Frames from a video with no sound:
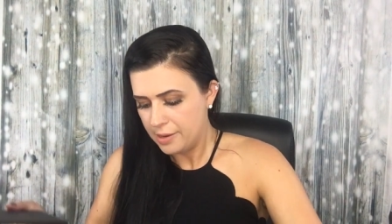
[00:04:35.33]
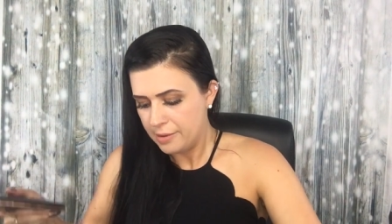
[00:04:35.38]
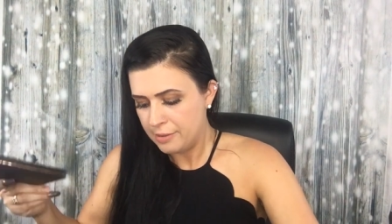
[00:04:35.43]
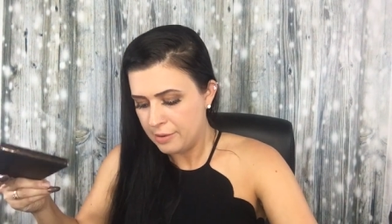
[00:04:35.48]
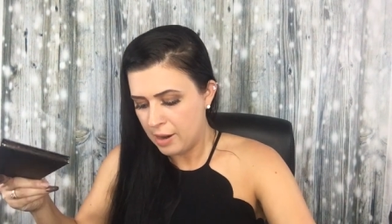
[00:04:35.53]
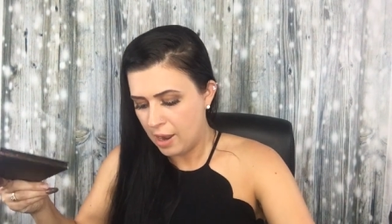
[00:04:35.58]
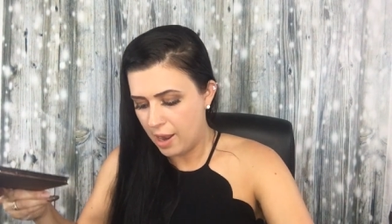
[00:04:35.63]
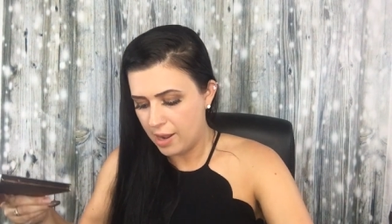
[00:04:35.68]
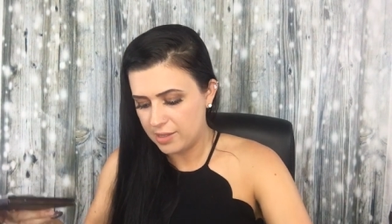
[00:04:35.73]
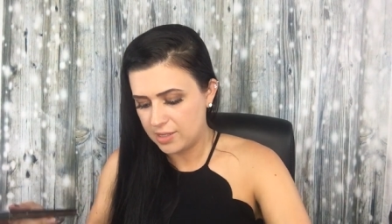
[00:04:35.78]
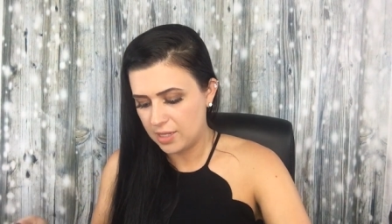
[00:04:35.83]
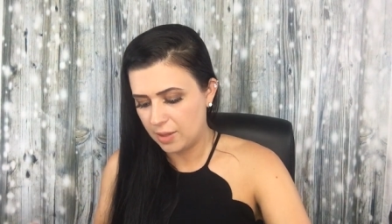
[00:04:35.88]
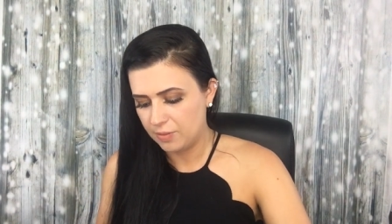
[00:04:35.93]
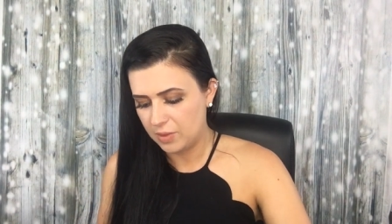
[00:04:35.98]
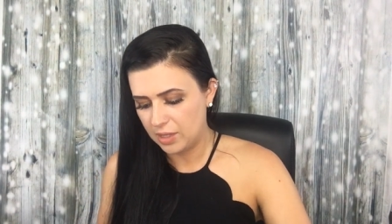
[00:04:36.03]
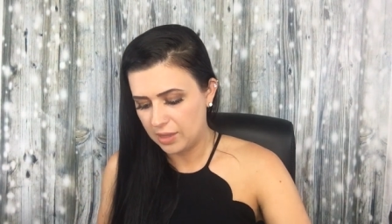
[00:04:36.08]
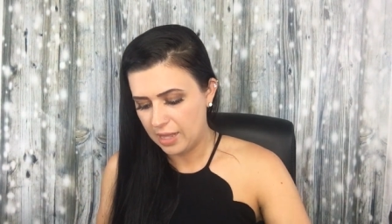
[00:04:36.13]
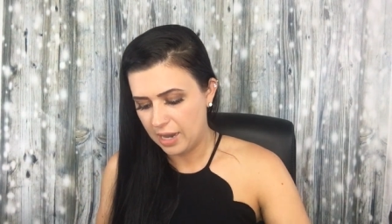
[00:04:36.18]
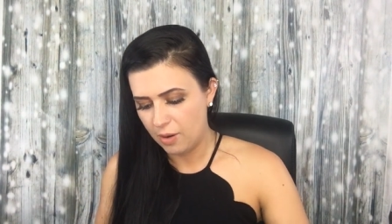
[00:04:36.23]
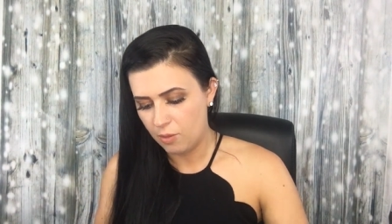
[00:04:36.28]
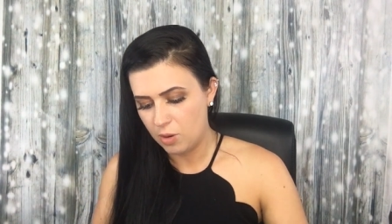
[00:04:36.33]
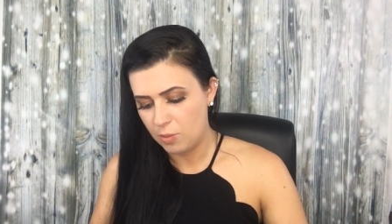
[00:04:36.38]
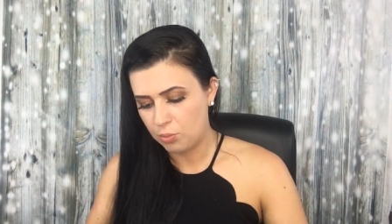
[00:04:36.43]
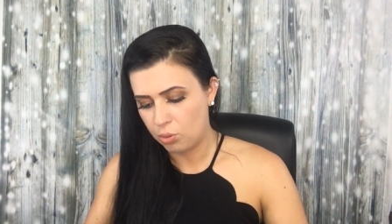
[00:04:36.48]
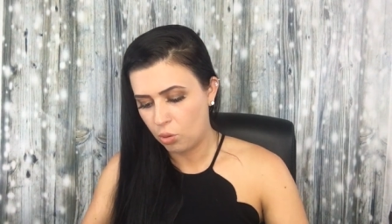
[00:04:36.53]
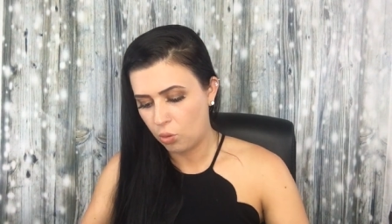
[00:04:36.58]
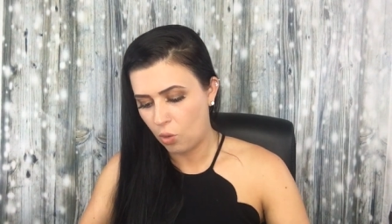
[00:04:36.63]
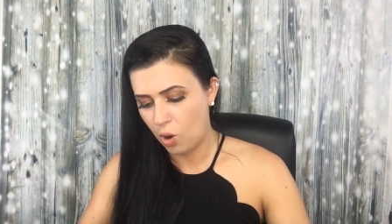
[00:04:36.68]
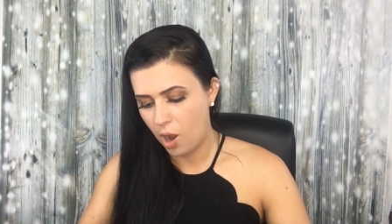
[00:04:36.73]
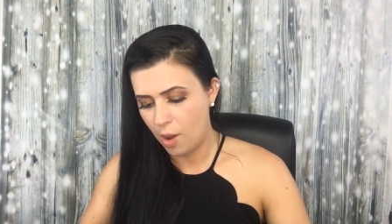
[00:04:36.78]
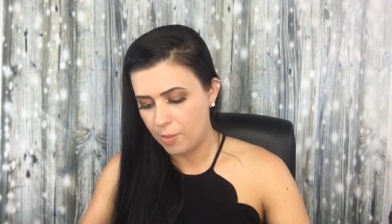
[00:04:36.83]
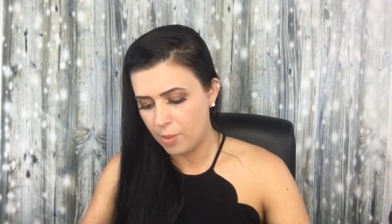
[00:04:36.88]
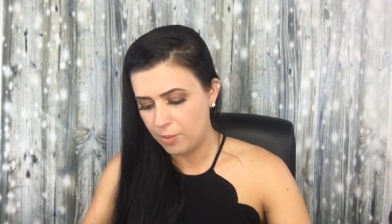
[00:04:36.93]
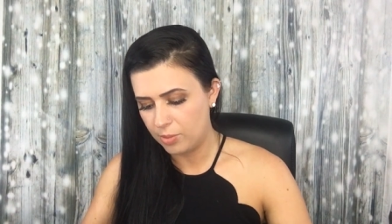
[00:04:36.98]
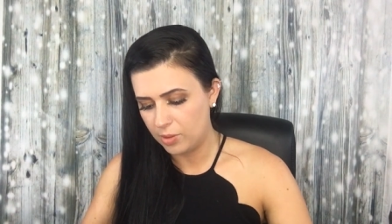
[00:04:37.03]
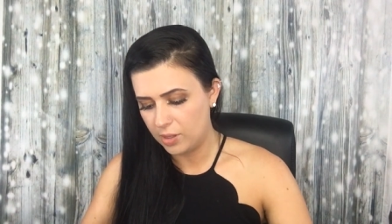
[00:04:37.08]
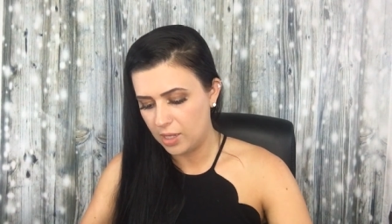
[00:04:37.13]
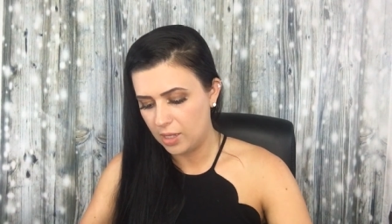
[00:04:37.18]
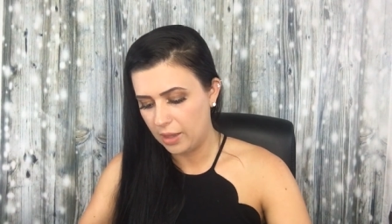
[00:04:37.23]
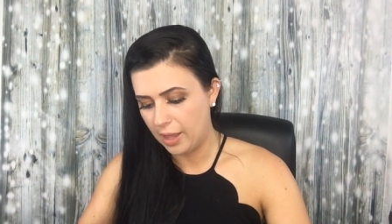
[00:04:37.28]
not something that I would
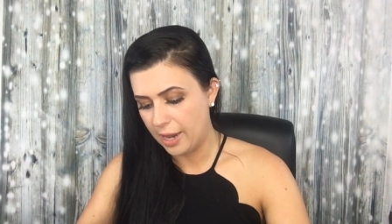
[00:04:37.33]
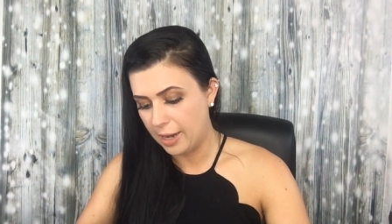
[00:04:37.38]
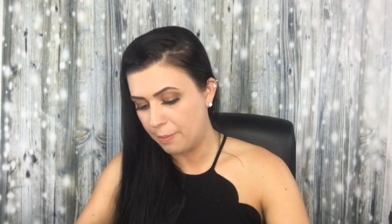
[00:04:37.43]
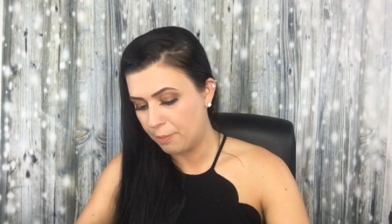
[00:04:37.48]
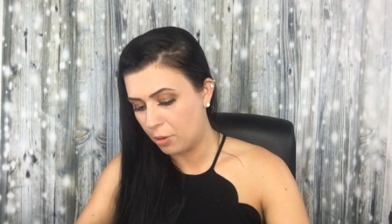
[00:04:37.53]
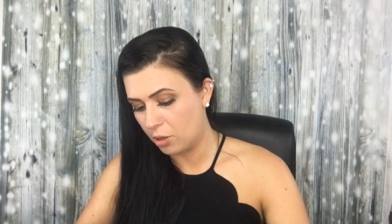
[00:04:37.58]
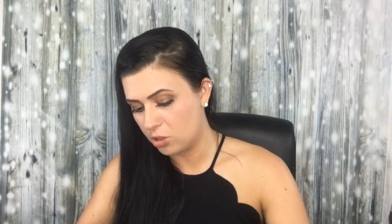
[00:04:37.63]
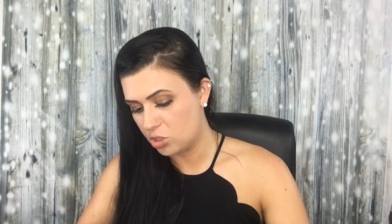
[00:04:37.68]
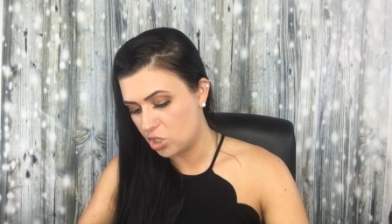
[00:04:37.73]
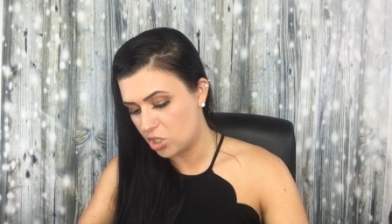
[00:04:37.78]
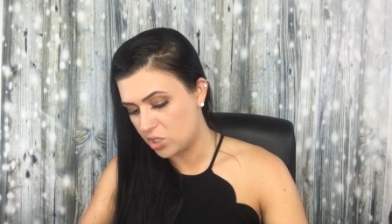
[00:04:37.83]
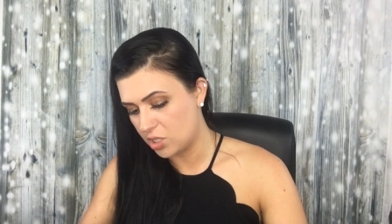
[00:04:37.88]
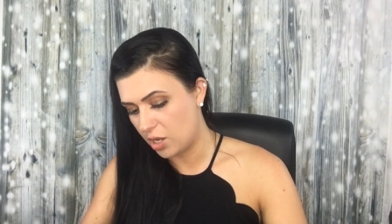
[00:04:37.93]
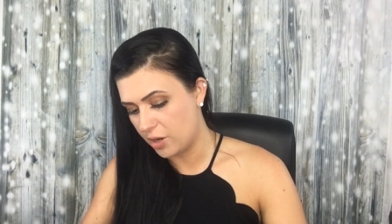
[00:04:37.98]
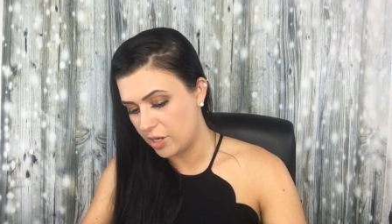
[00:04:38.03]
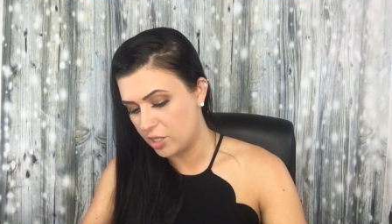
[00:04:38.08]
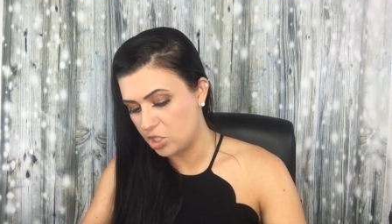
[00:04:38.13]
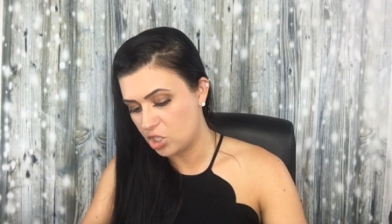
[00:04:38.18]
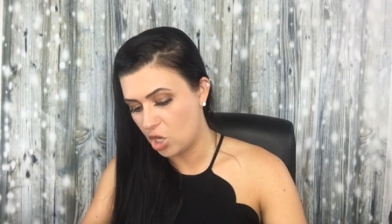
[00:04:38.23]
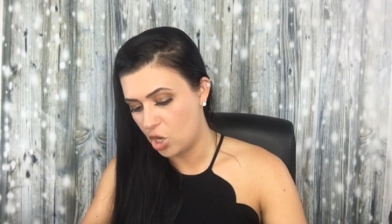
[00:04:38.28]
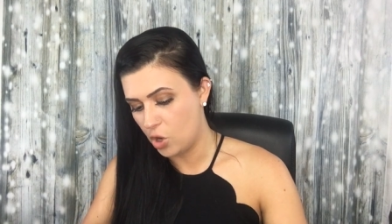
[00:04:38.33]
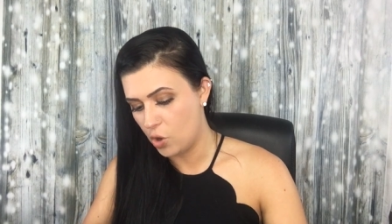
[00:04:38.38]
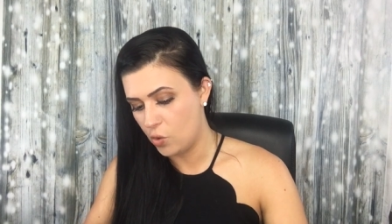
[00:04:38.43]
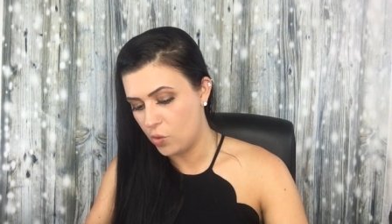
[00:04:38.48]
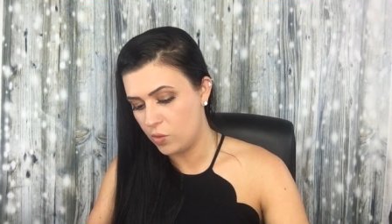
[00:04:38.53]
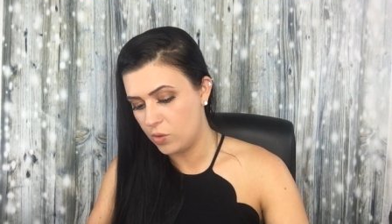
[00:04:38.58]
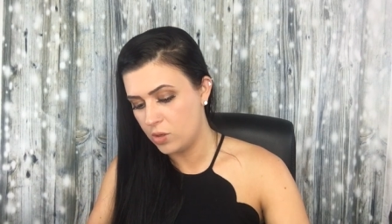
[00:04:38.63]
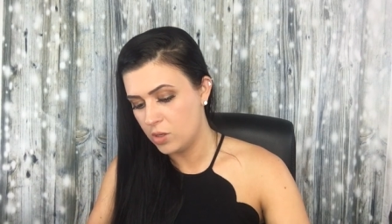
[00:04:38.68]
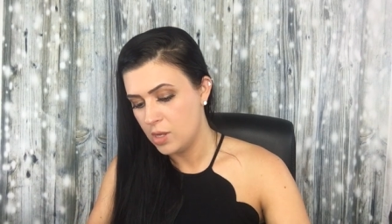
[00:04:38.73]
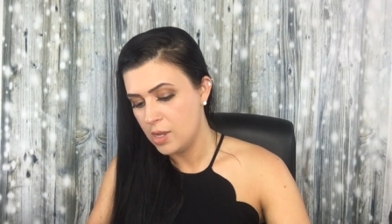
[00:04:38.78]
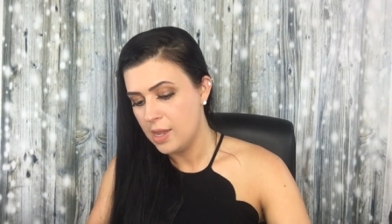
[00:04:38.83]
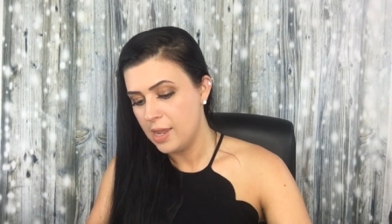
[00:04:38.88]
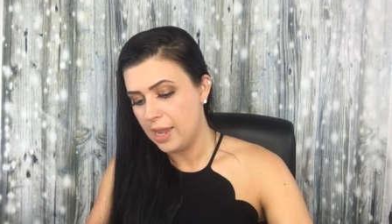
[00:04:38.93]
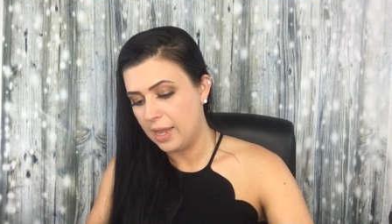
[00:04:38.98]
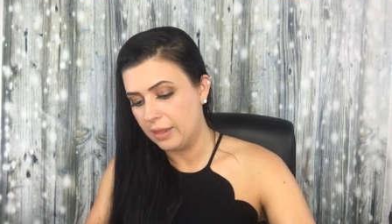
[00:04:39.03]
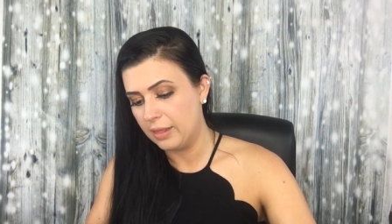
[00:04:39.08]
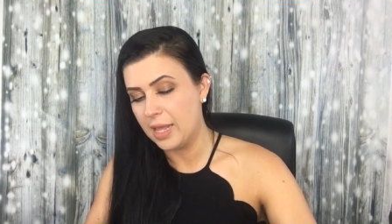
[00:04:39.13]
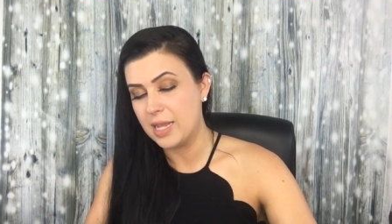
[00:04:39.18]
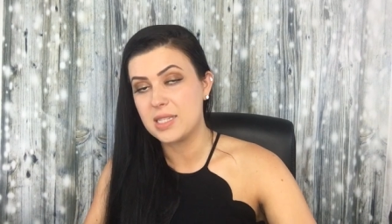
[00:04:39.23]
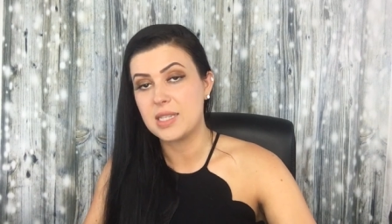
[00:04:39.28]
probably, like, purchase on its own
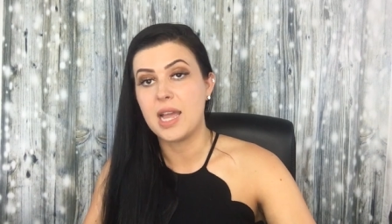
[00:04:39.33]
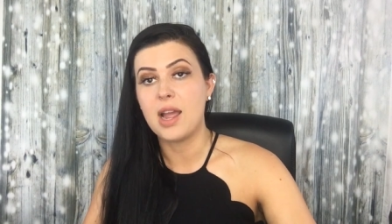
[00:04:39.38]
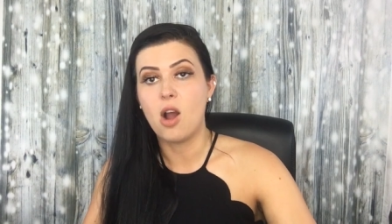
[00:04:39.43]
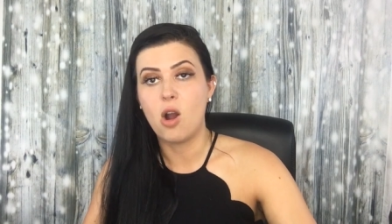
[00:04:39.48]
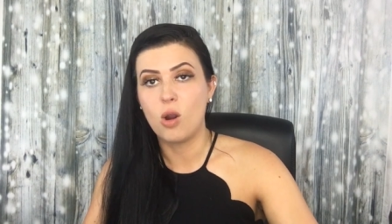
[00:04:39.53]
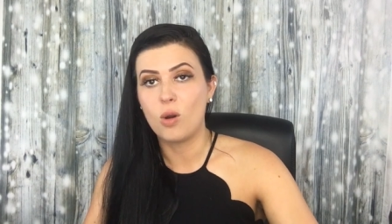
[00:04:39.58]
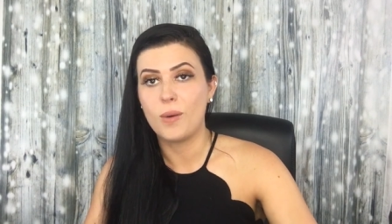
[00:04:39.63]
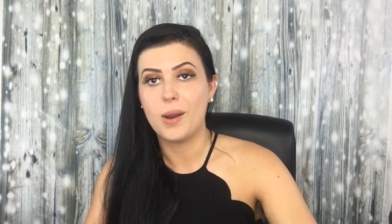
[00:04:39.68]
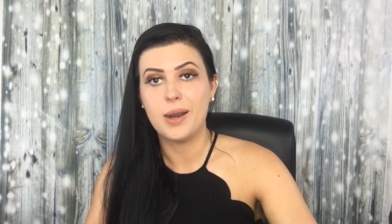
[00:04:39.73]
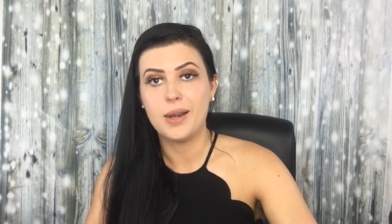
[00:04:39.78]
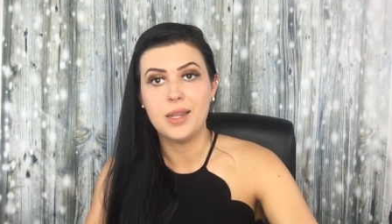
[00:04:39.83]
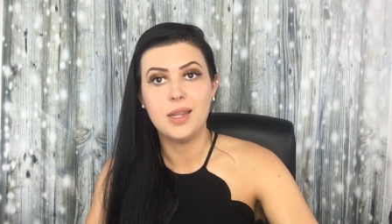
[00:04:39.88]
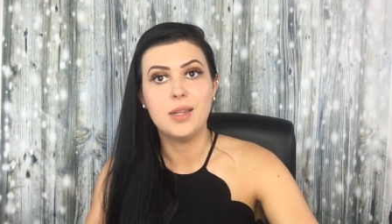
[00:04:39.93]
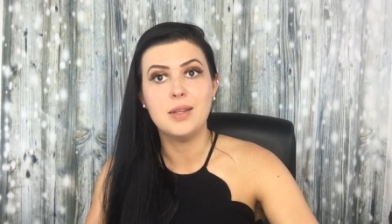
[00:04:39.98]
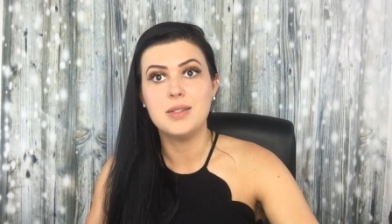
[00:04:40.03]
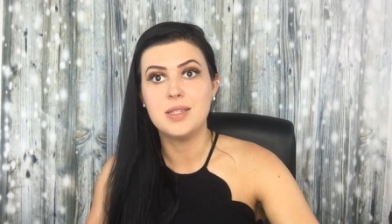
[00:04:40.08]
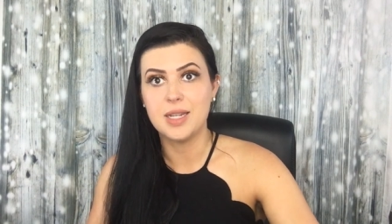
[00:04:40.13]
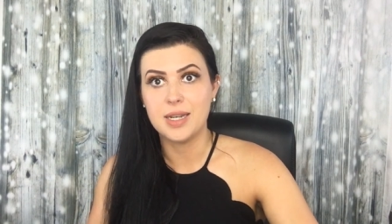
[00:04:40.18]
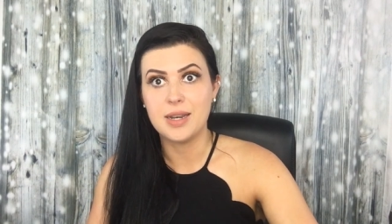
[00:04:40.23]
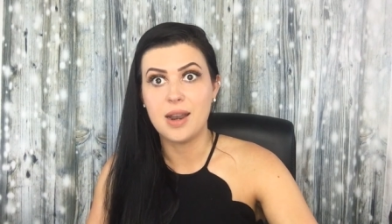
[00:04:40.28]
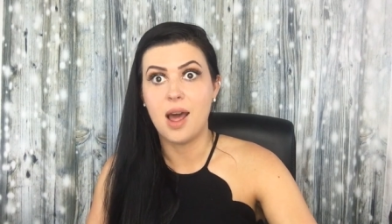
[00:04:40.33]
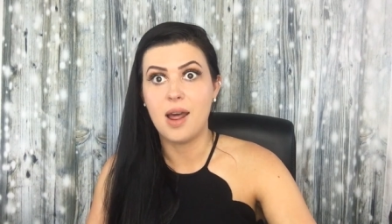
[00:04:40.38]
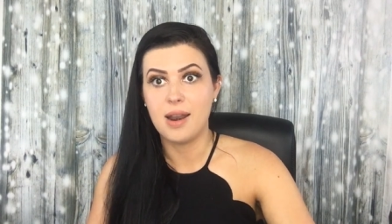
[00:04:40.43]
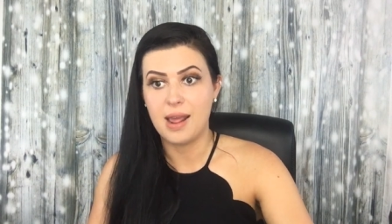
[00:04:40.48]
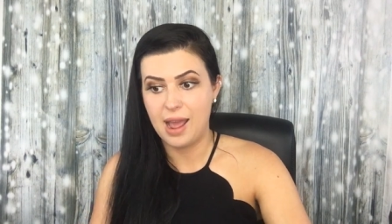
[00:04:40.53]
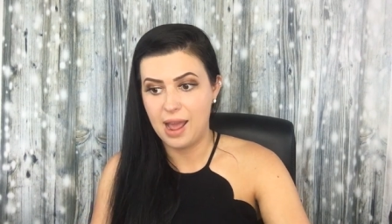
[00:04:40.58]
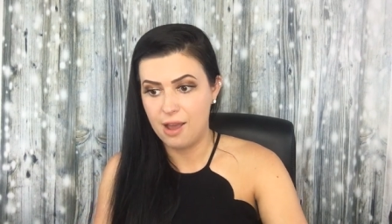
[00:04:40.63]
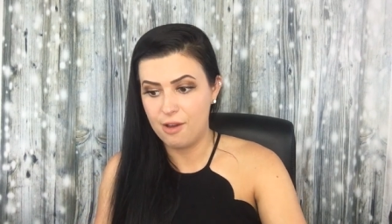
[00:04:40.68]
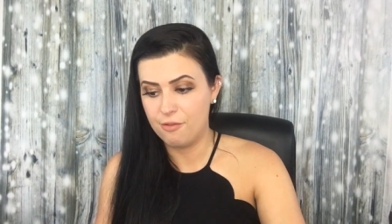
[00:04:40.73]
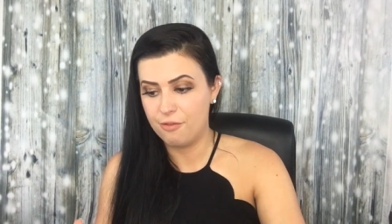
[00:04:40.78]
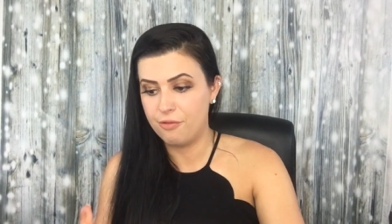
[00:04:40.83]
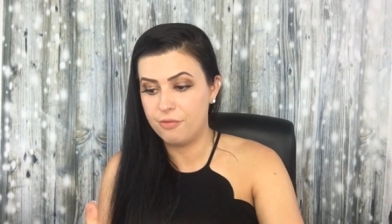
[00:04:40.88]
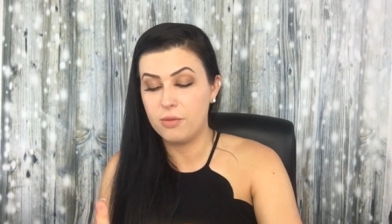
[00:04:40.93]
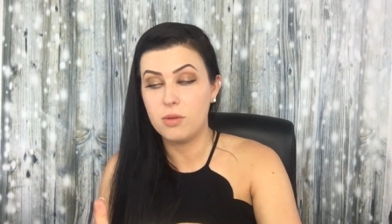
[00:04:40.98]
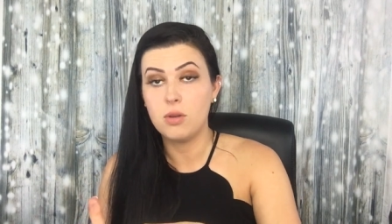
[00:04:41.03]
unless I already did not have